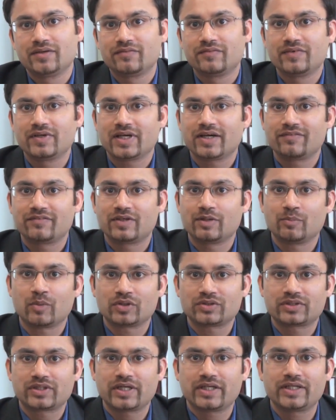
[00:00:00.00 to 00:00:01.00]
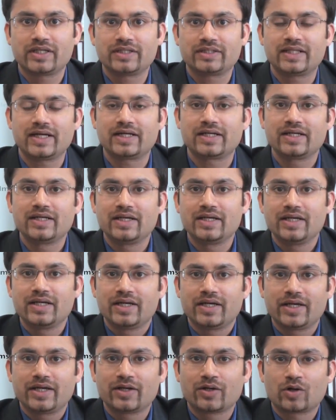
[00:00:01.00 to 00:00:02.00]
We have demonstrated that
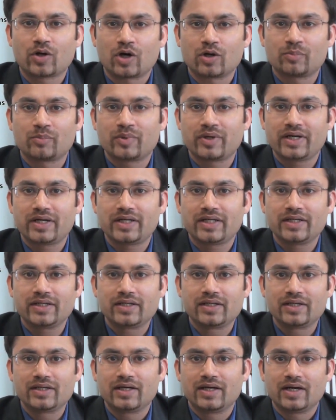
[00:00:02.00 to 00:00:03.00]
incorporating